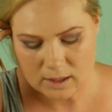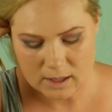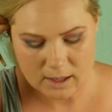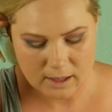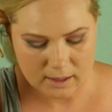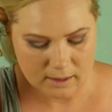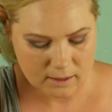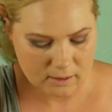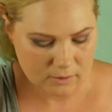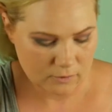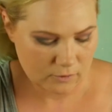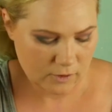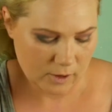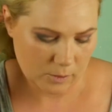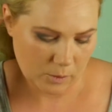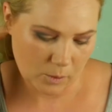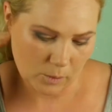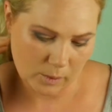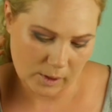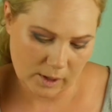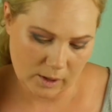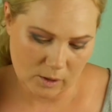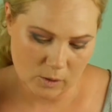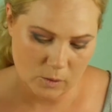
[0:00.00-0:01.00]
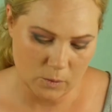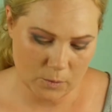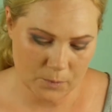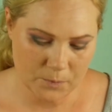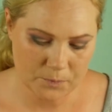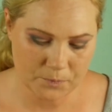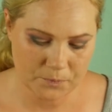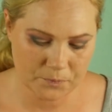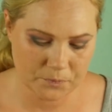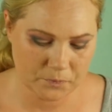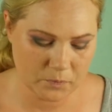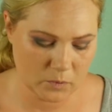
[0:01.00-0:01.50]
like very well,
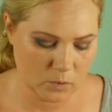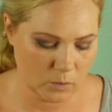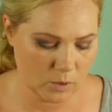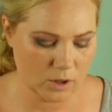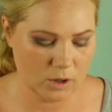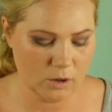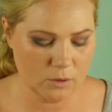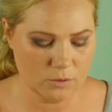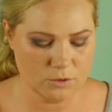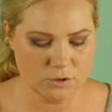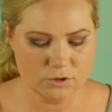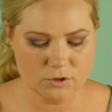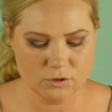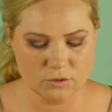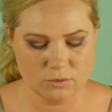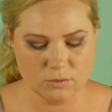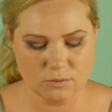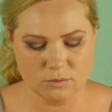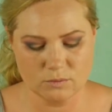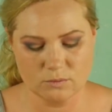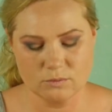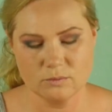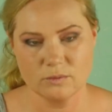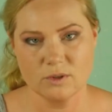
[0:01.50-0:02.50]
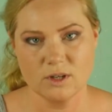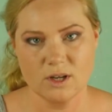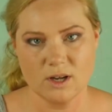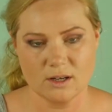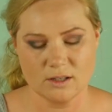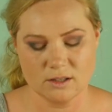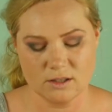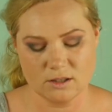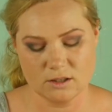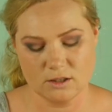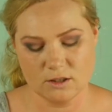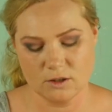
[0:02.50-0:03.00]
we're going to
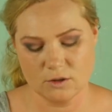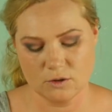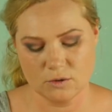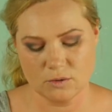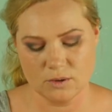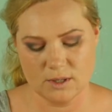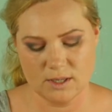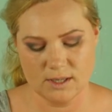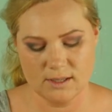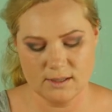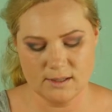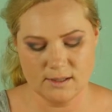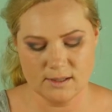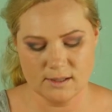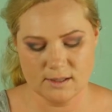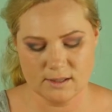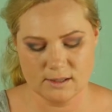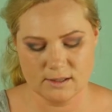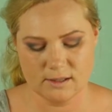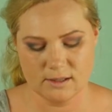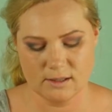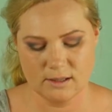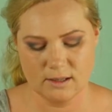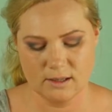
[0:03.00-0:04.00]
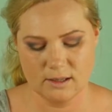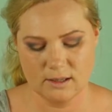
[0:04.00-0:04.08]
cut the crease